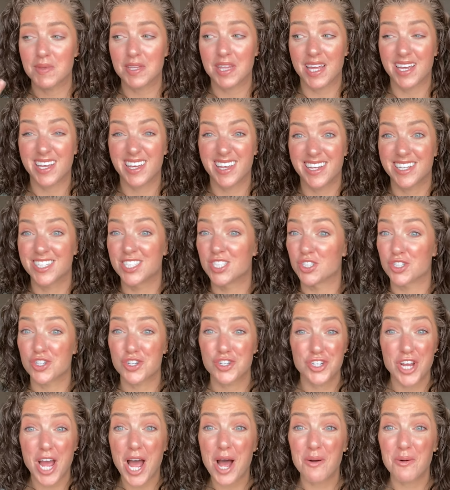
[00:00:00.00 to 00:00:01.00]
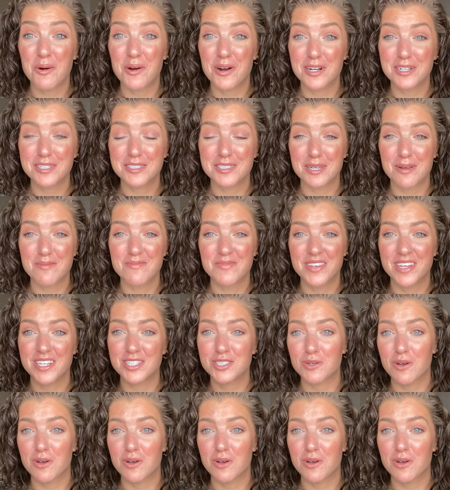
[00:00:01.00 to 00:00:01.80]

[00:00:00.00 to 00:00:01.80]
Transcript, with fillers: like in your shower or something